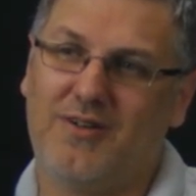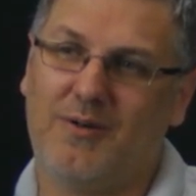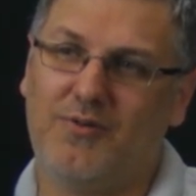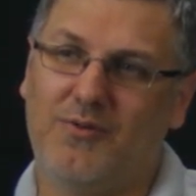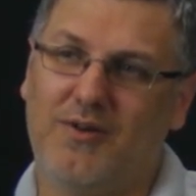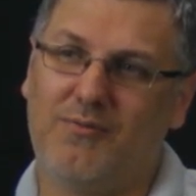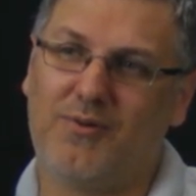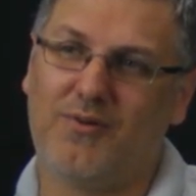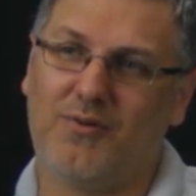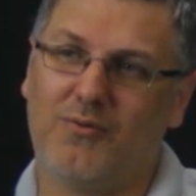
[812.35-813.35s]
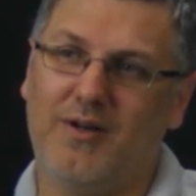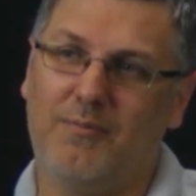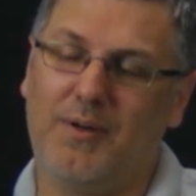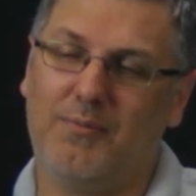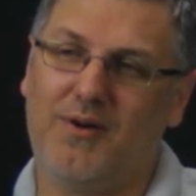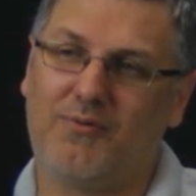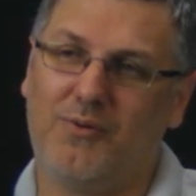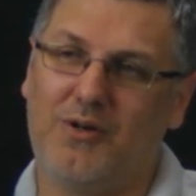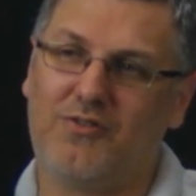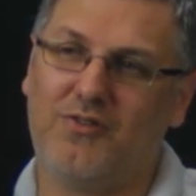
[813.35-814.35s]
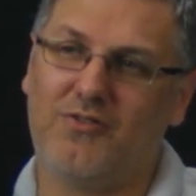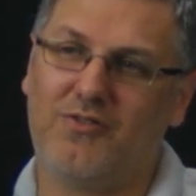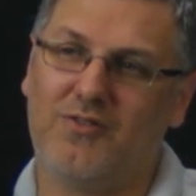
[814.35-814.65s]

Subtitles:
I'm doing it for if people have questions.